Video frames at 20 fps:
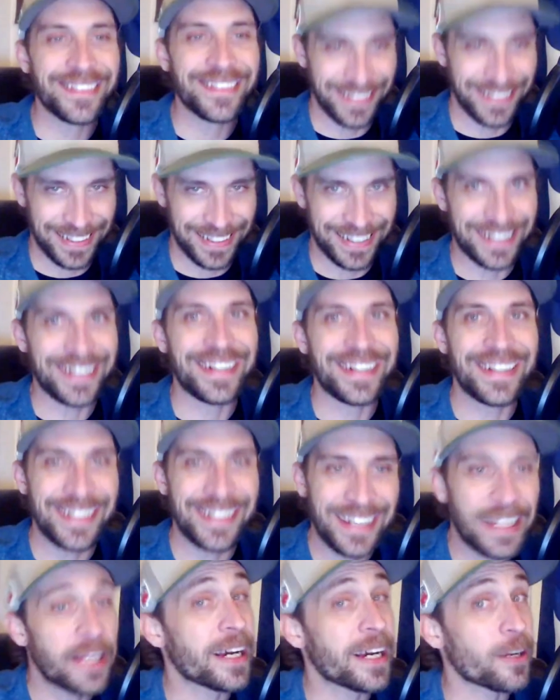
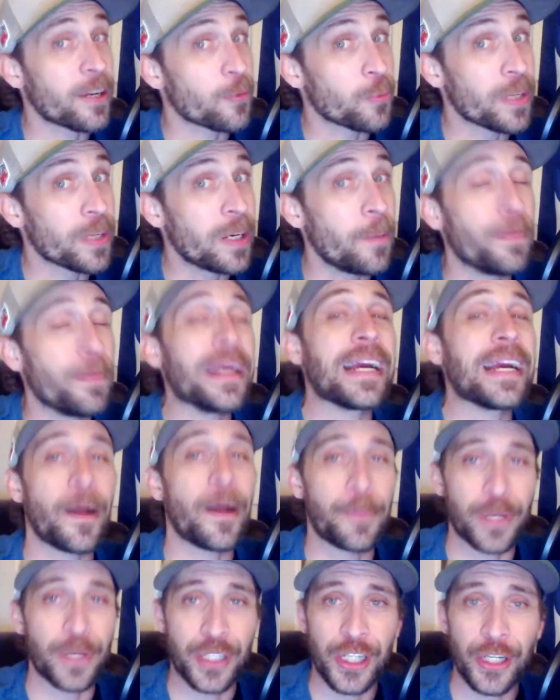You got a real big
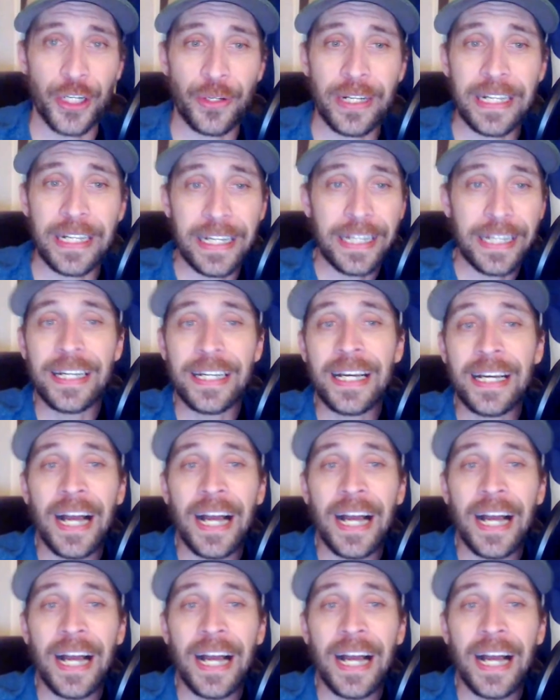opportunity.